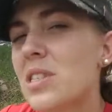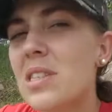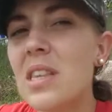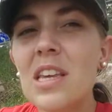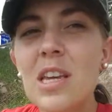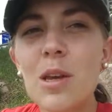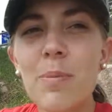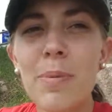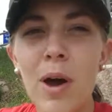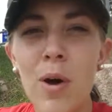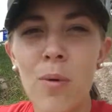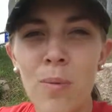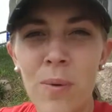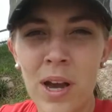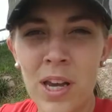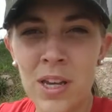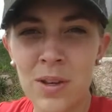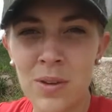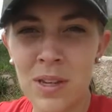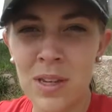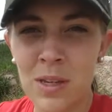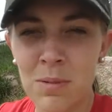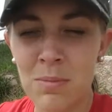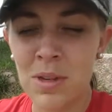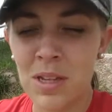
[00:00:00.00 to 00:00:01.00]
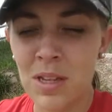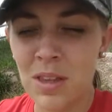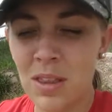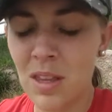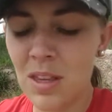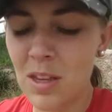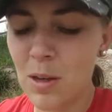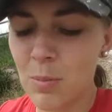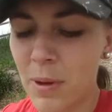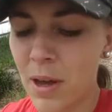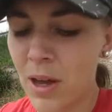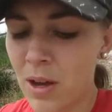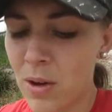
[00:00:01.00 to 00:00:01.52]
Just think about why you eat meat.
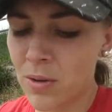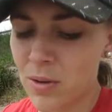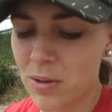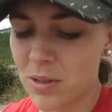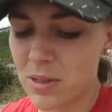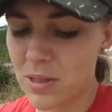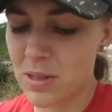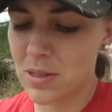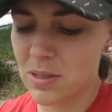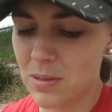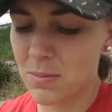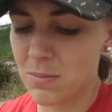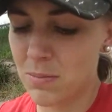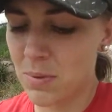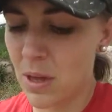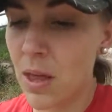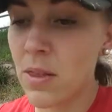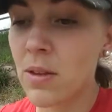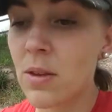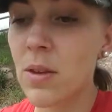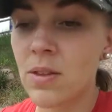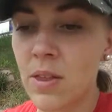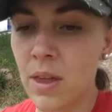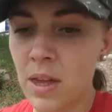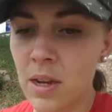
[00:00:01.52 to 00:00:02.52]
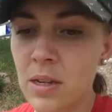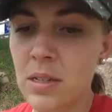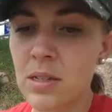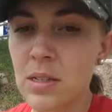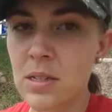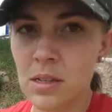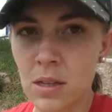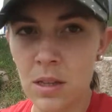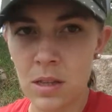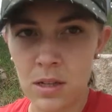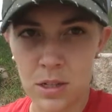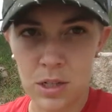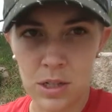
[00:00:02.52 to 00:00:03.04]
Think about other than it's
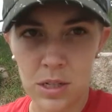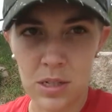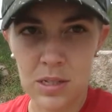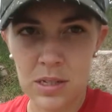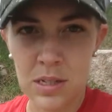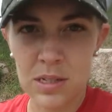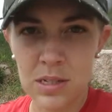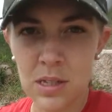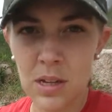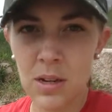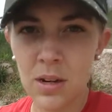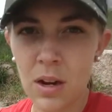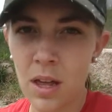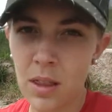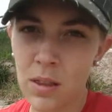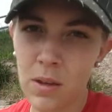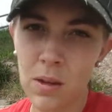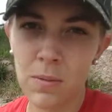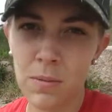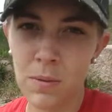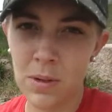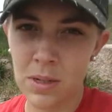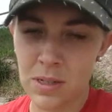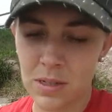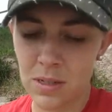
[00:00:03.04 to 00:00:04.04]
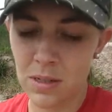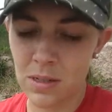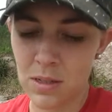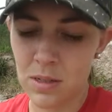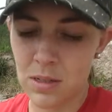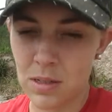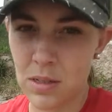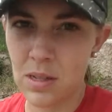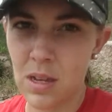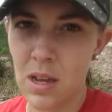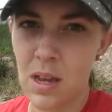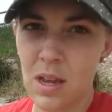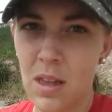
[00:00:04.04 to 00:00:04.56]
delicious. Is there other
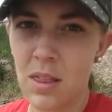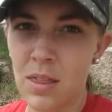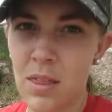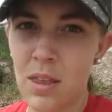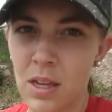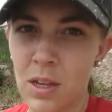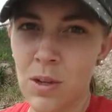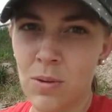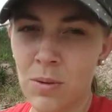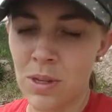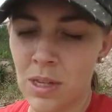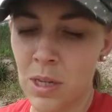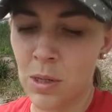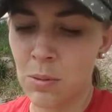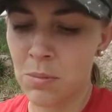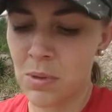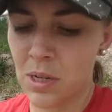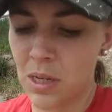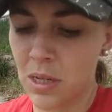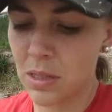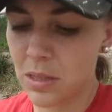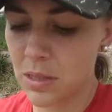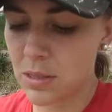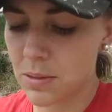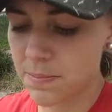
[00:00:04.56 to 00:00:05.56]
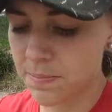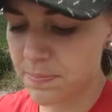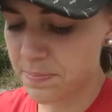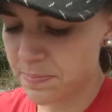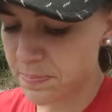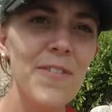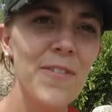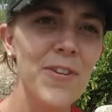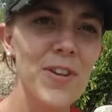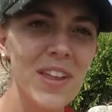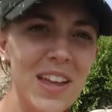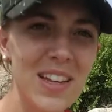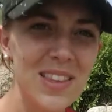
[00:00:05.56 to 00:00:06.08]
reasons that you eat meat?
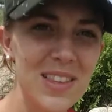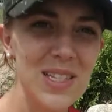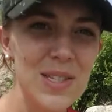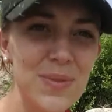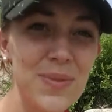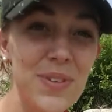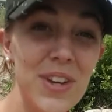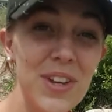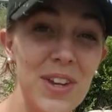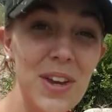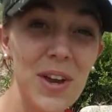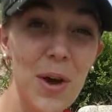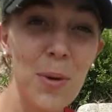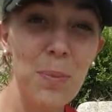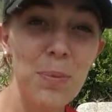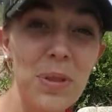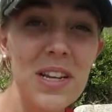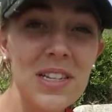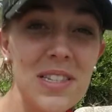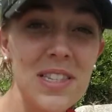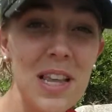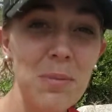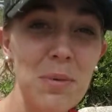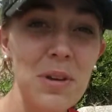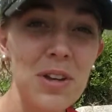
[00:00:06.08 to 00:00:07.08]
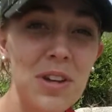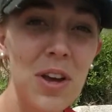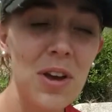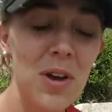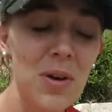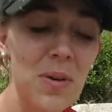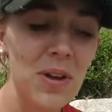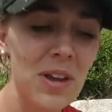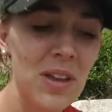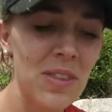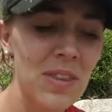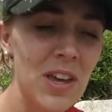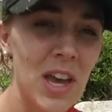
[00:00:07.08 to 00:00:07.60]
If you like this video, please let me
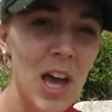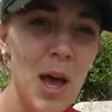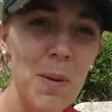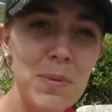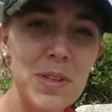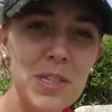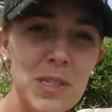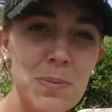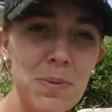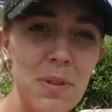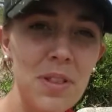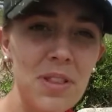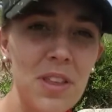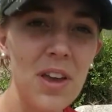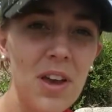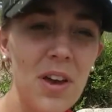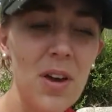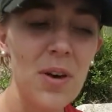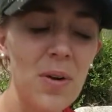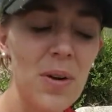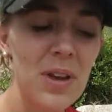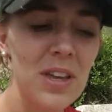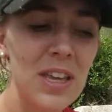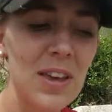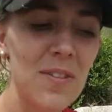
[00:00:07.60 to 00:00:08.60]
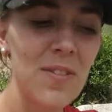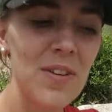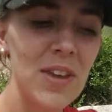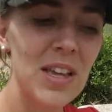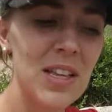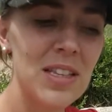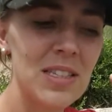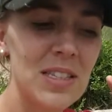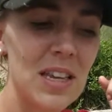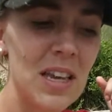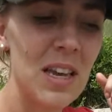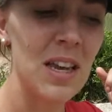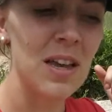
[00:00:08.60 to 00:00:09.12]
know in the comments below. Give
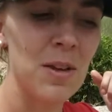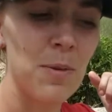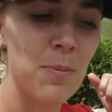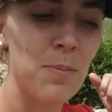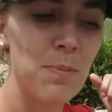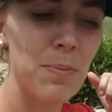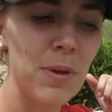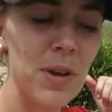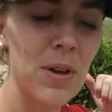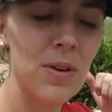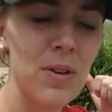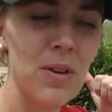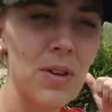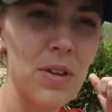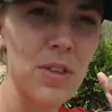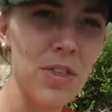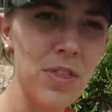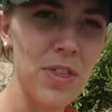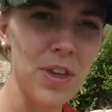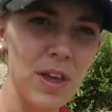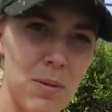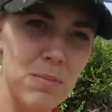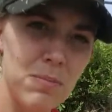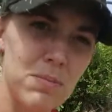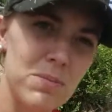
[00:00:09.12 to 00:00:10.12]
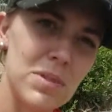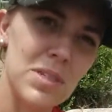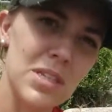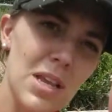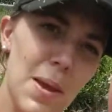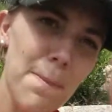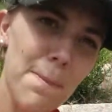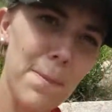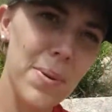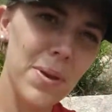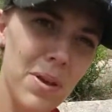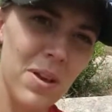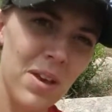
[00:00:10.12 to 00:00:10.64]
it a big ol' thumbs
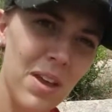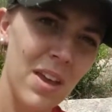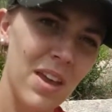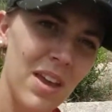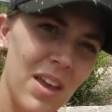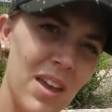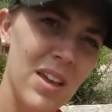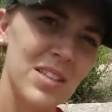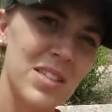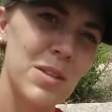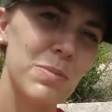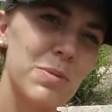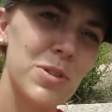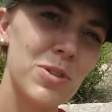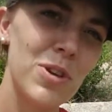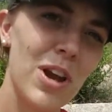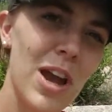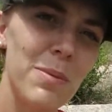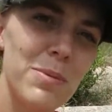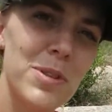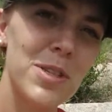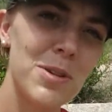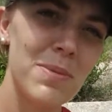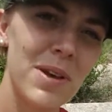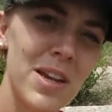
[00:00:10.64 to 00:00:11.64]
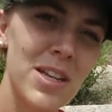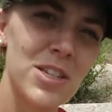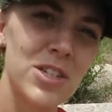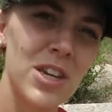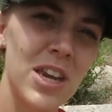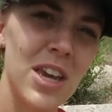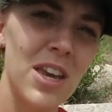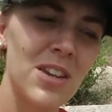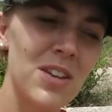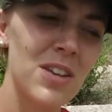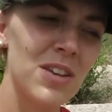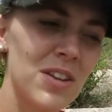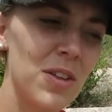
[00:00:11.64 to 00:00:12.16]
up. Subscribe to my
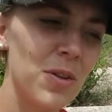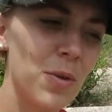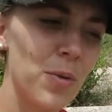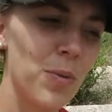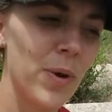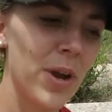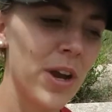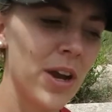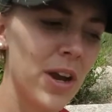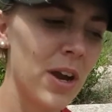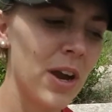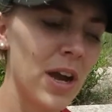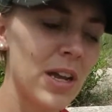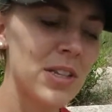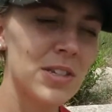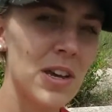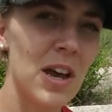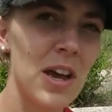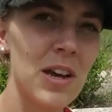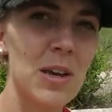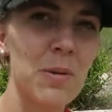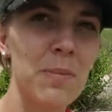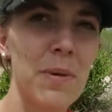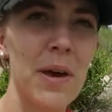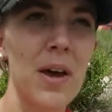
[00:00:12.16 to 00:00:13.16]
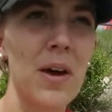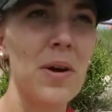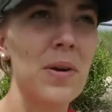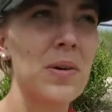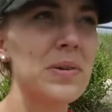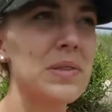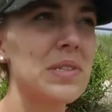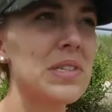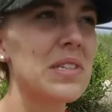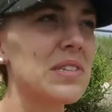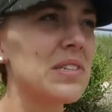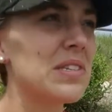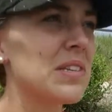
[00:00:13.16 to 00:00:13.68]
channel where I talk
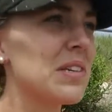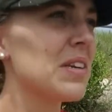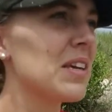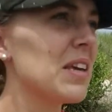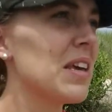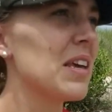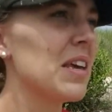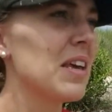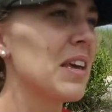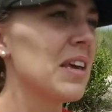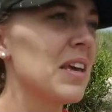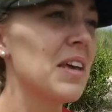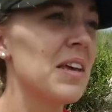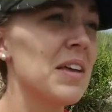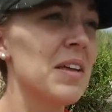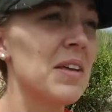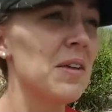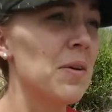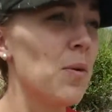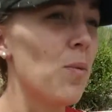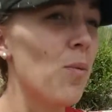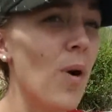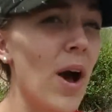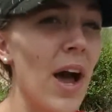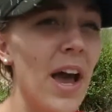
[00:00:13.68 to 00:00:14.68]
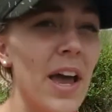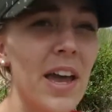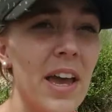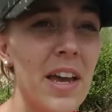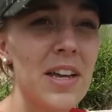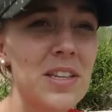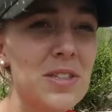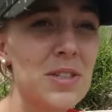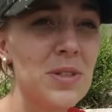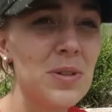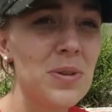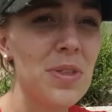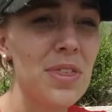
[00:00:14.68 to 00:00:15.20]
about why
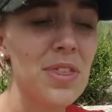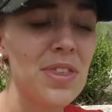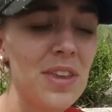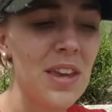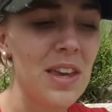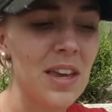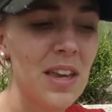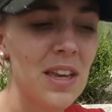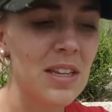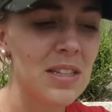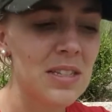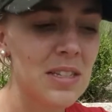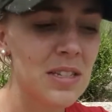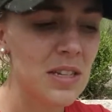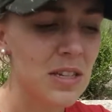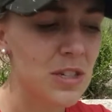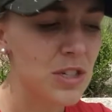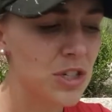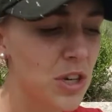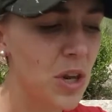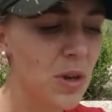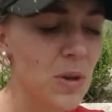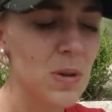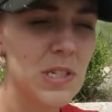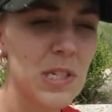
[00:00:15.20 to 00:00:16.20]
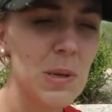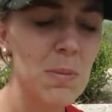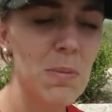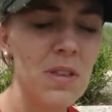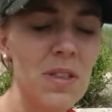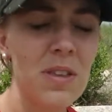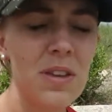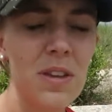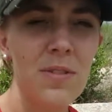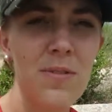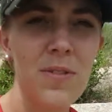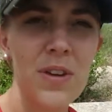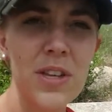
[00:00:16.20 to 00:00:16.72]
I do things, show you some of
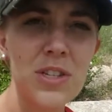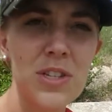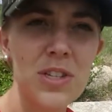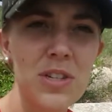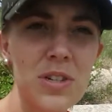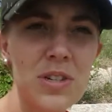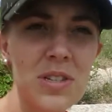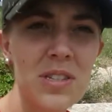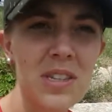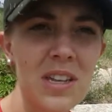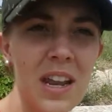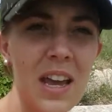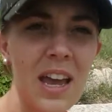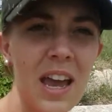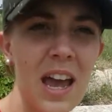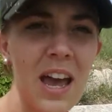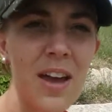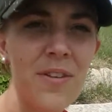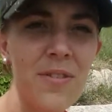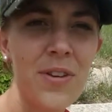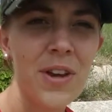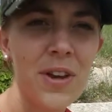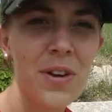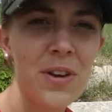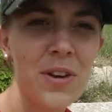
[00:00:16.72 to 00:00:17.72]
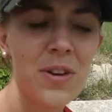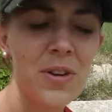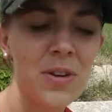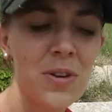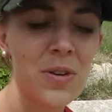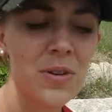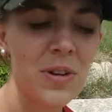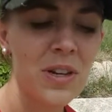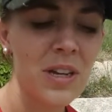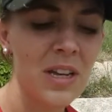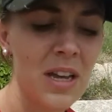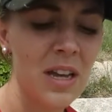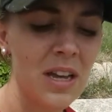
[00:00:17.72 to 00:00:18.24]
the adventures that I have here in
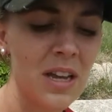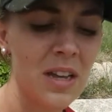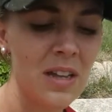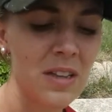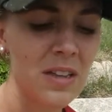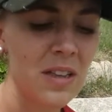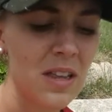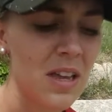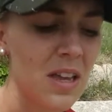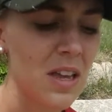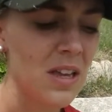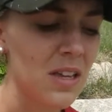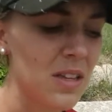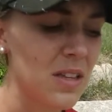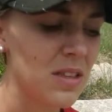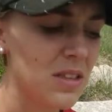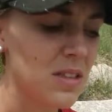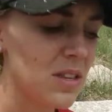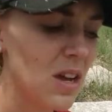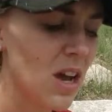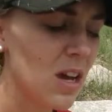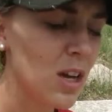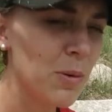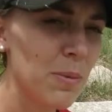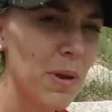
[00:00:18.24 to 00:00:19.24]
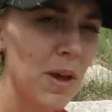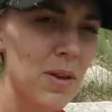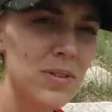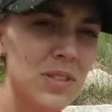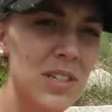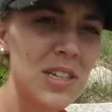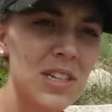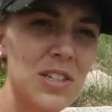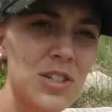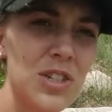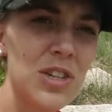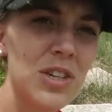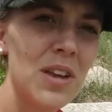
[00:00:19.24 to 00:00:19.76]
Korea, talk about
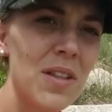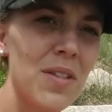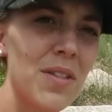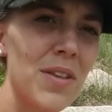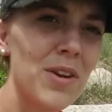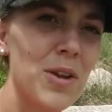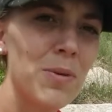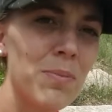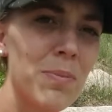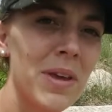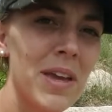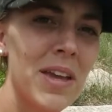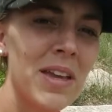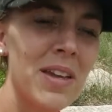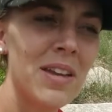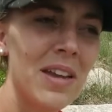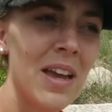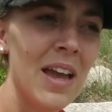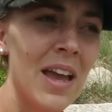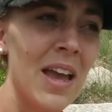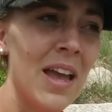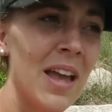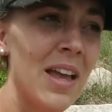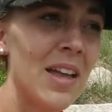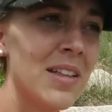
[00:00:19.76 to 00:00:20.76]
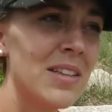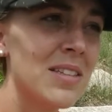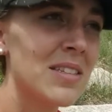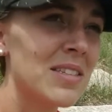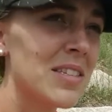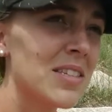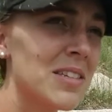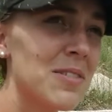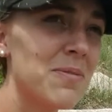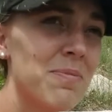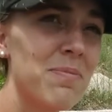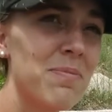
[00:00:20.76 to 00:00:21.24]
teaching a little bit, and